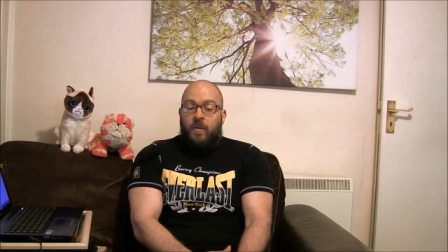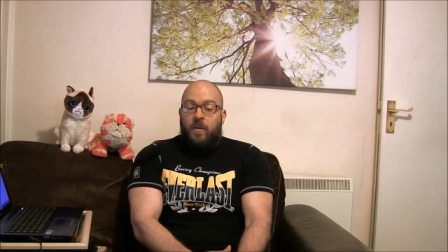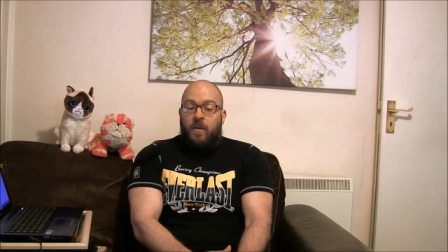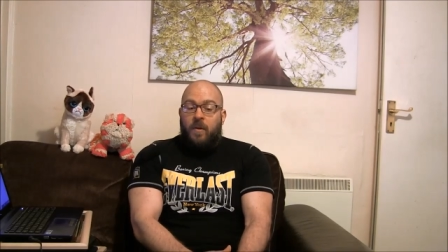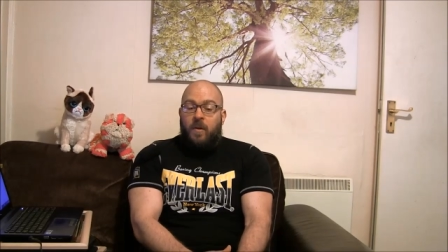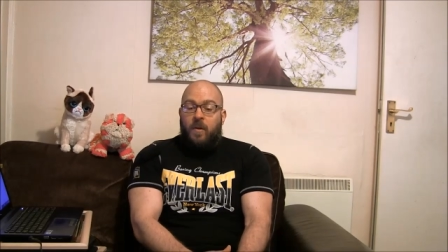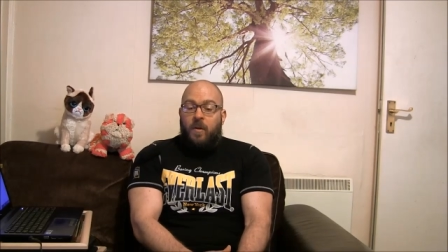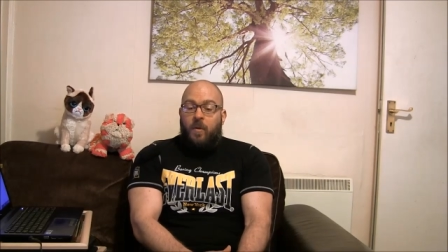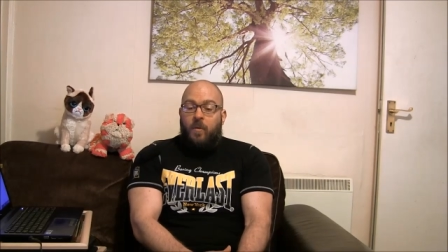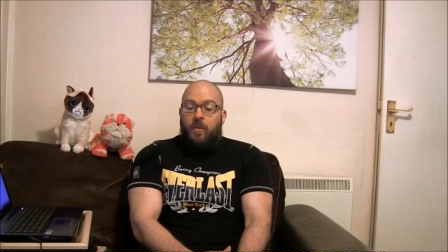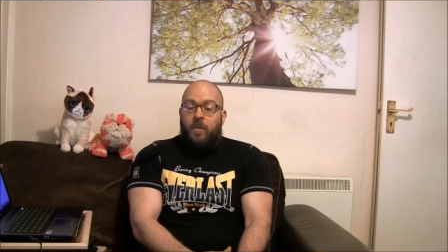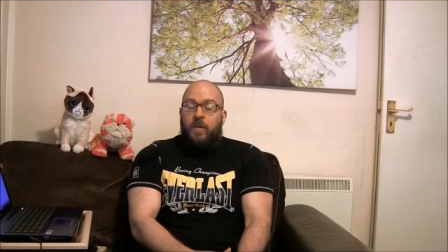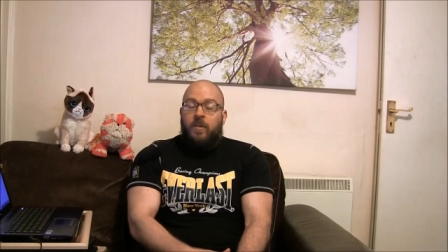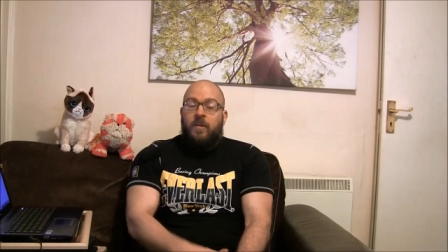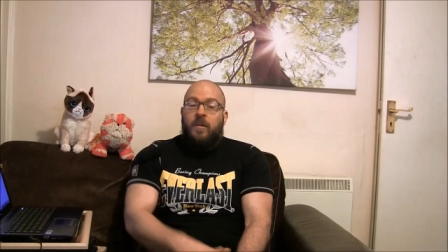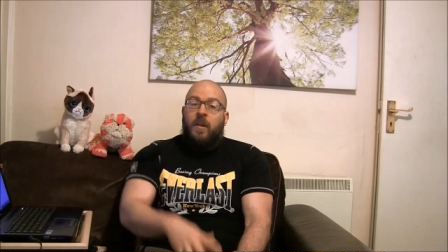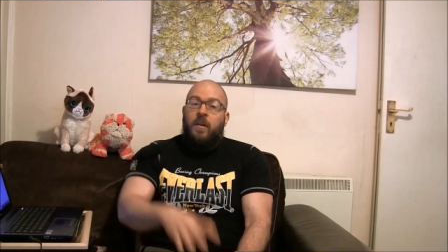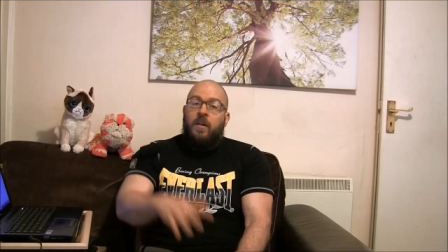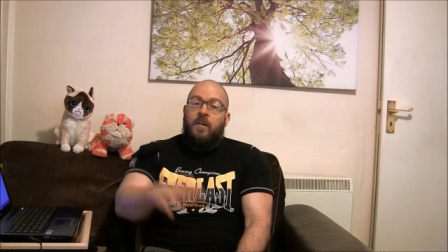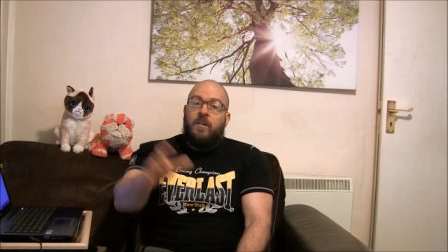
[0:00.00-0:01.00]
no the
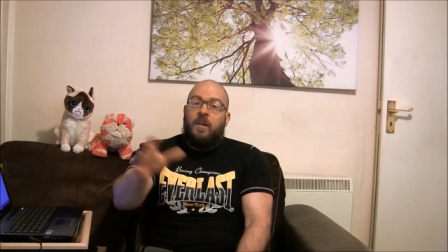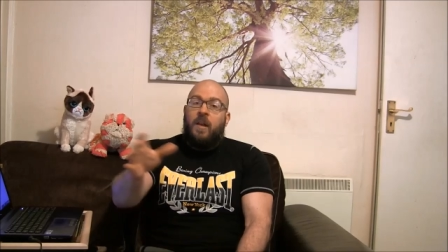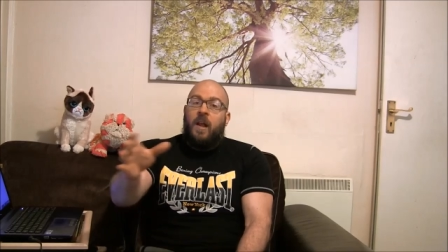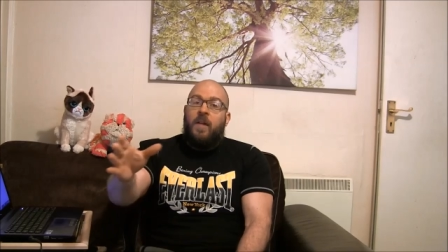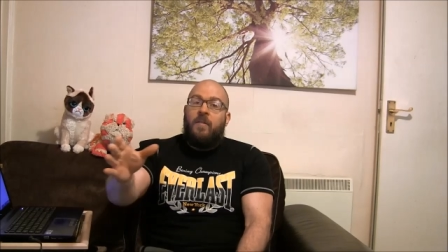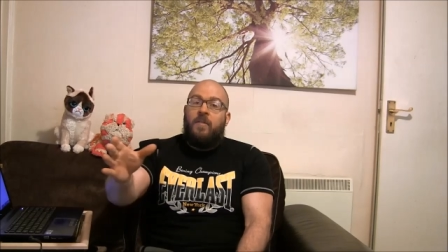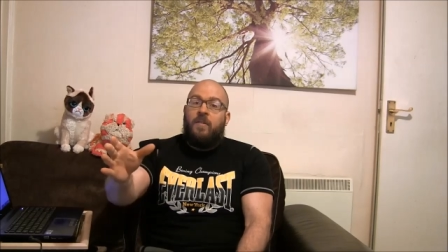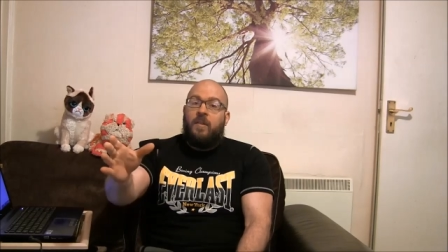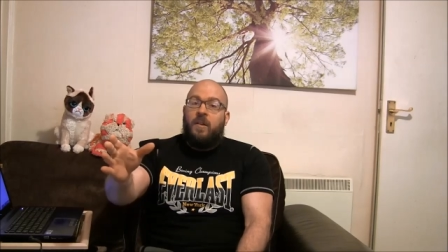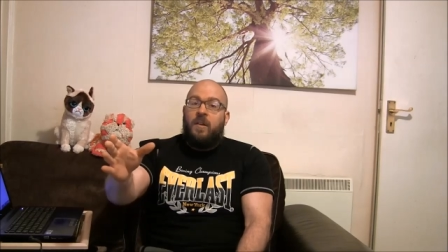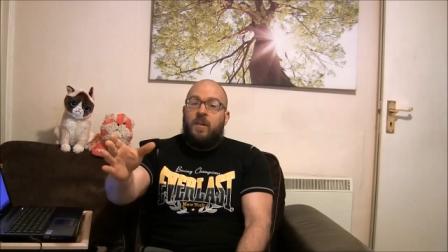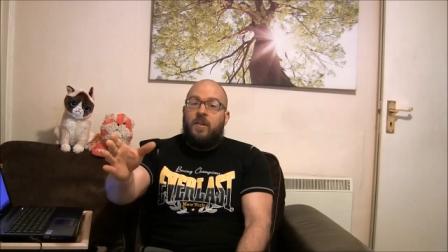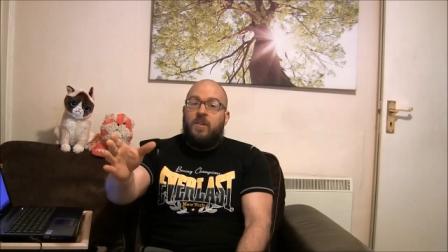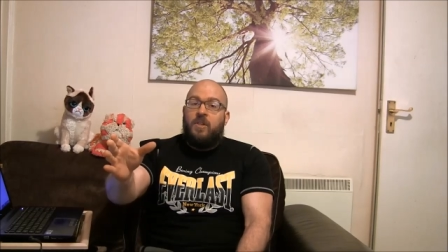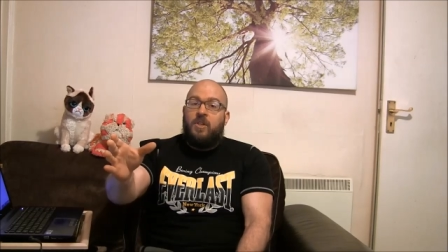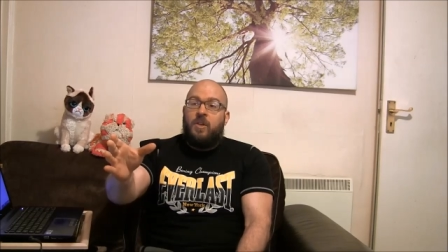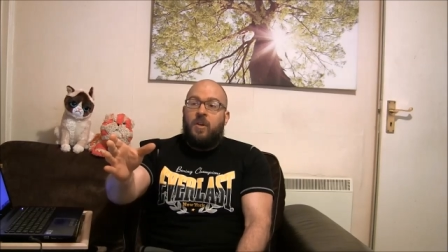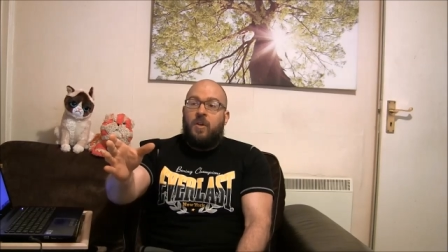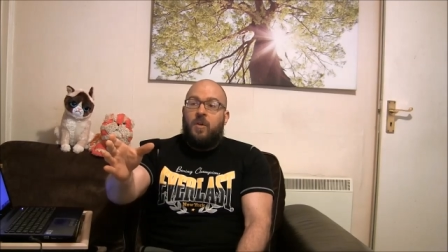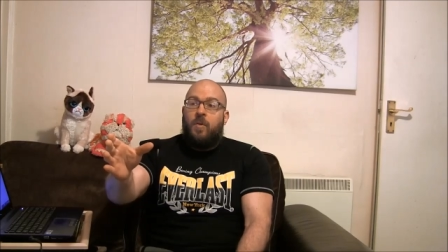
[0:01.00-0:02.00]
studies that i've seen
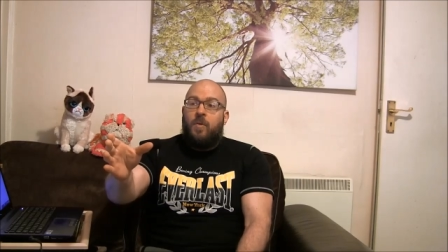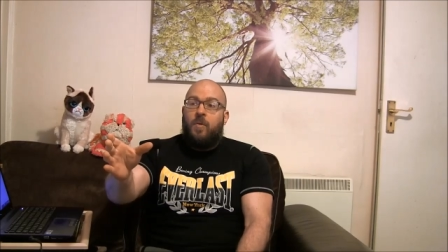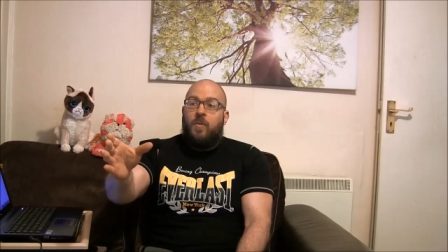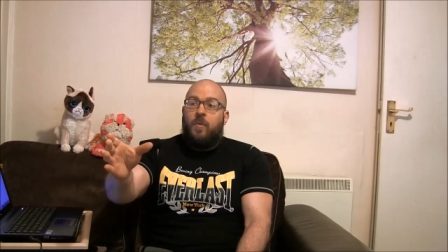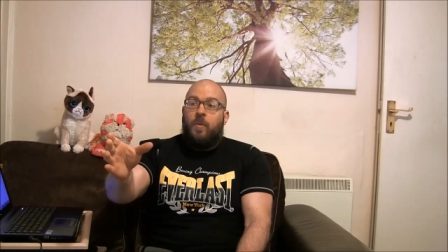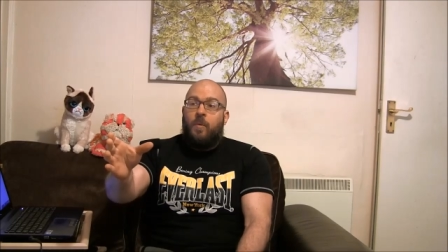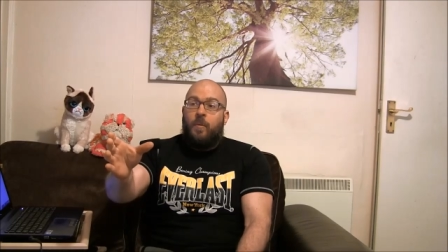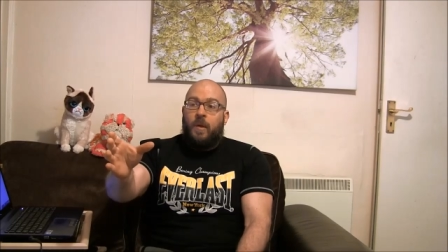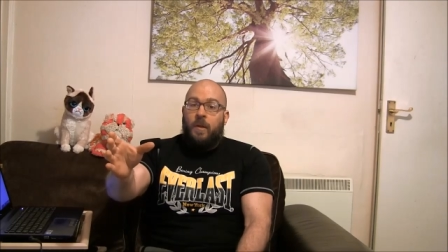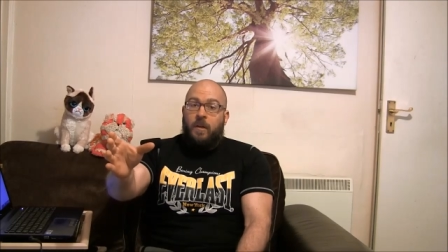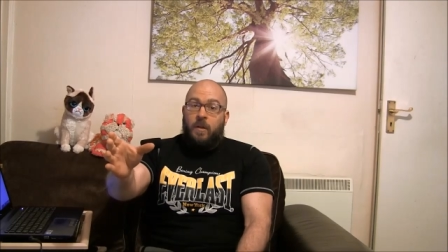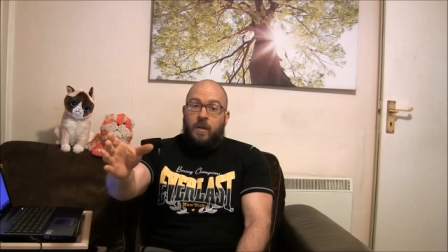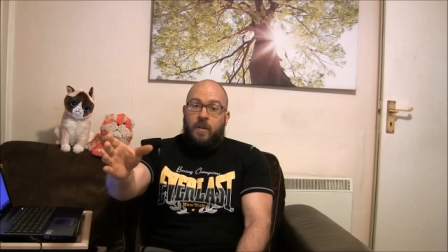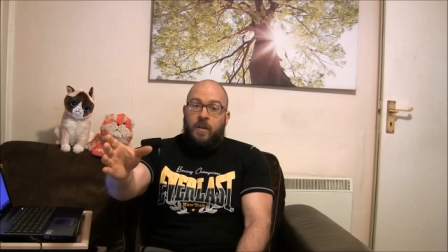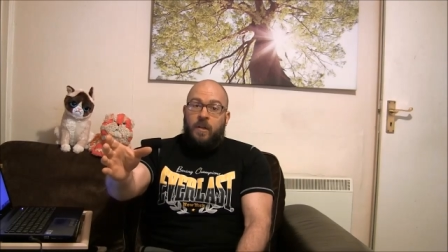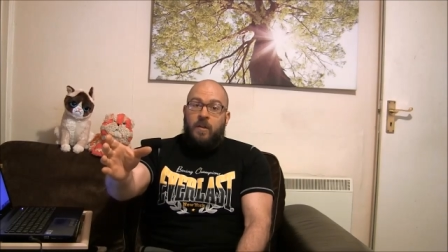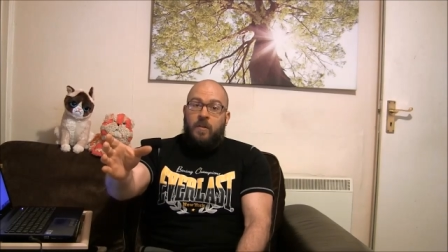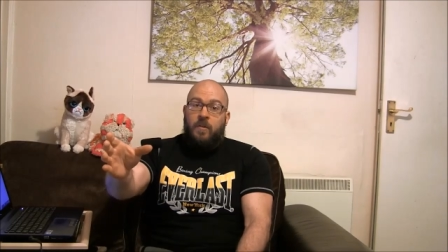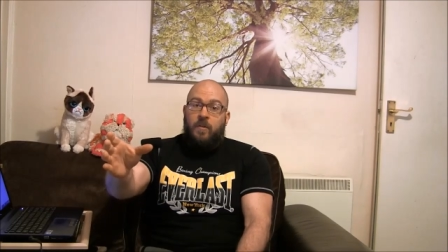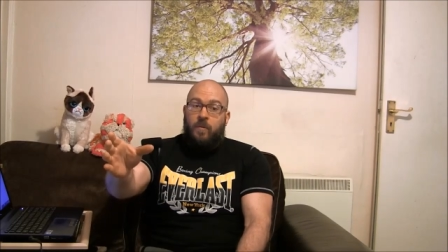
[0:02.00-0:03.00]
show when we look
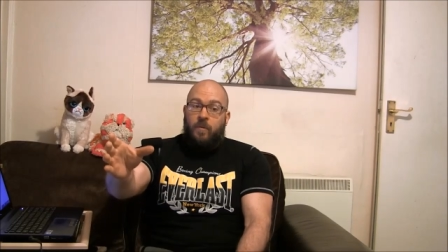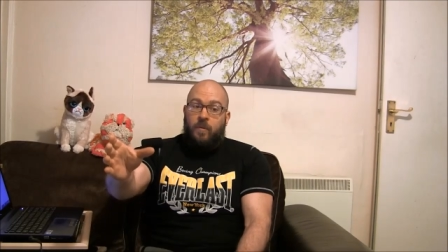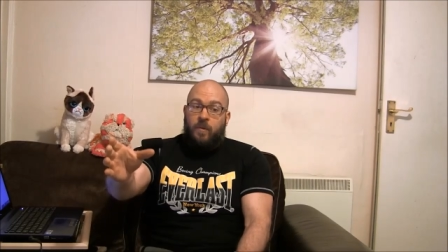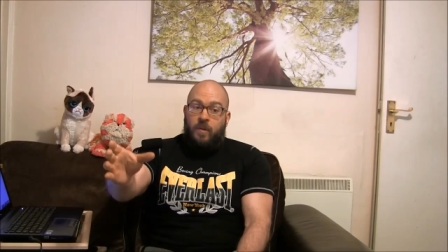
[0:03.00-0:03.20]
at these